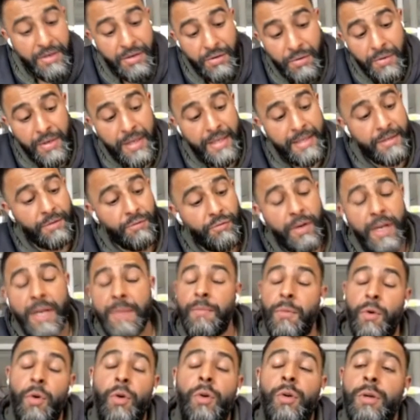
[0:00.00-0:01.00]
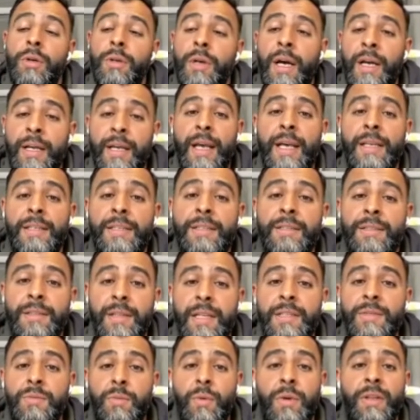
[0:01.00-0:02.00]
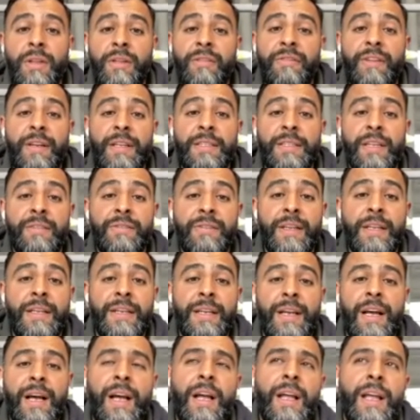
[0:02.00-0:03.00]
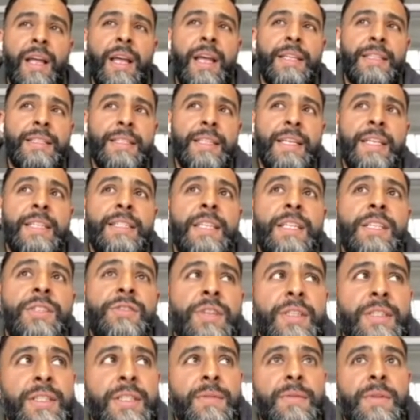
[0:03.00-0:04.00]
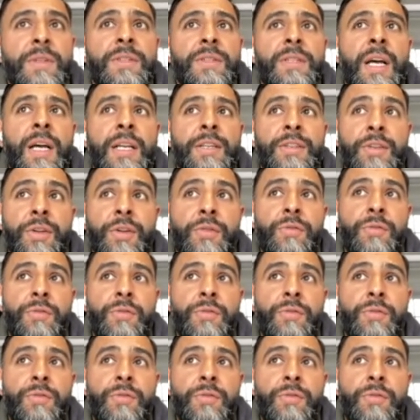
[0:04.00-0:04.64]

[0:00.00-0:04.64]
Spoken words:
do need to read more. I guess that's one of the things. I think it's interesting because I